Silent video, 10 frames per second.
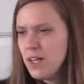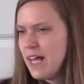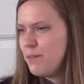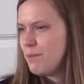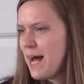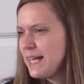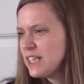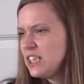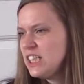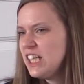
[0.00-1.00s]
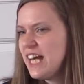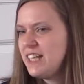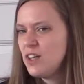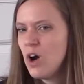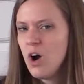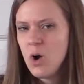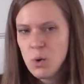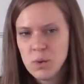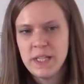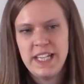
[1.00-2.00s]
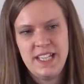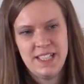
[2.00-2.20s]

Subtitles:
and radical and holy.